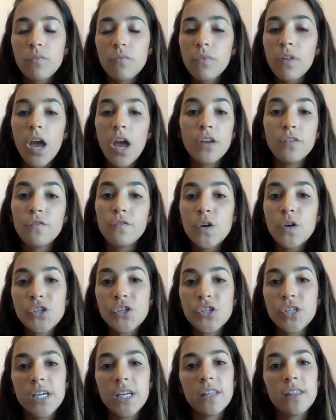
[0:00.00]

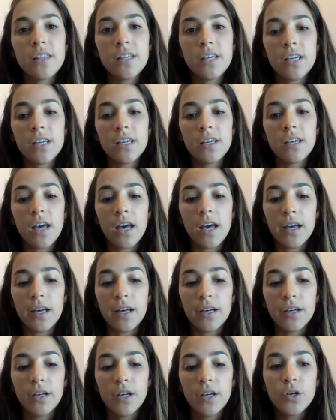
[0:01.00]
unfortunately, the
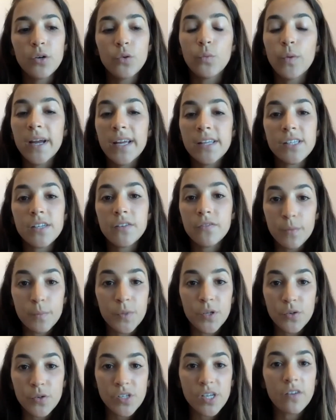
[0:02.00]
rates of
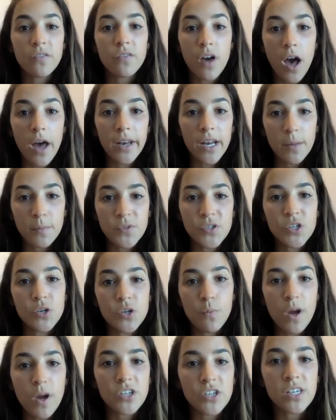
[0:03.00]
abuse have gone up so
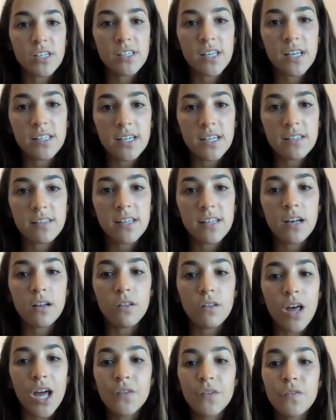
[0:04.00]
much, because, as I said,
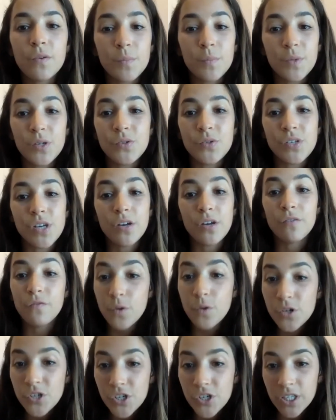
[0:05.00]
a lot of abuse
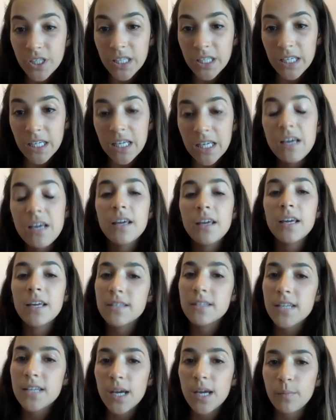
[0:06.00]
unfortunately
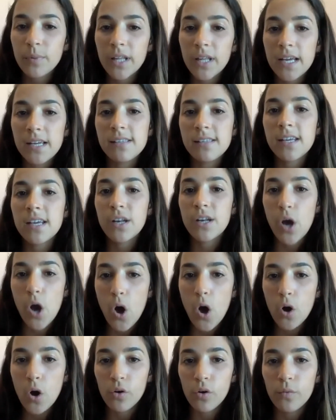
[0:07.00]
can take place in a
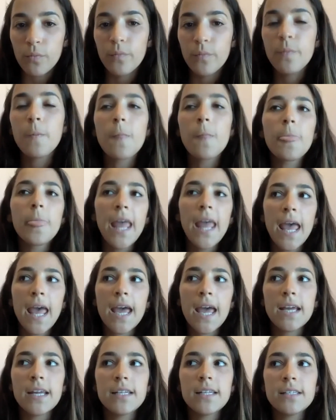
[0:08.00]
home.
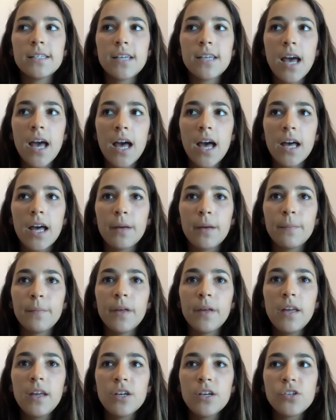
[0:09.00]
And
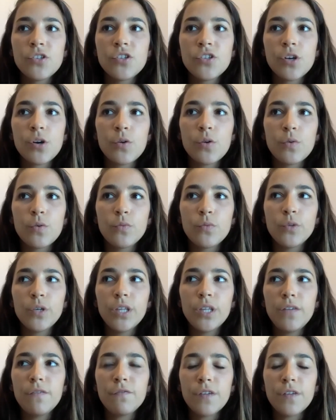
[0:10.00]
so
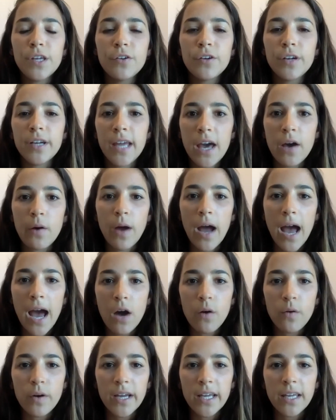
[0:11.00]
really figuring out
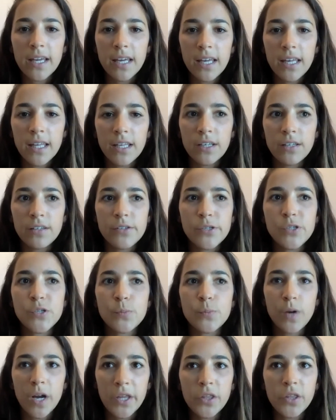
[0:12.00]
how I can
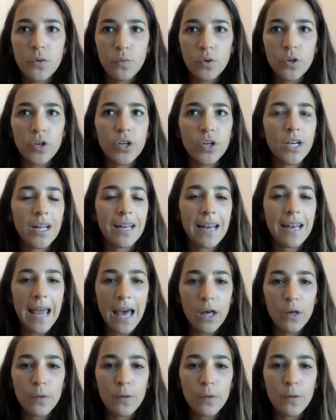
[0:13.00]
spread the word and help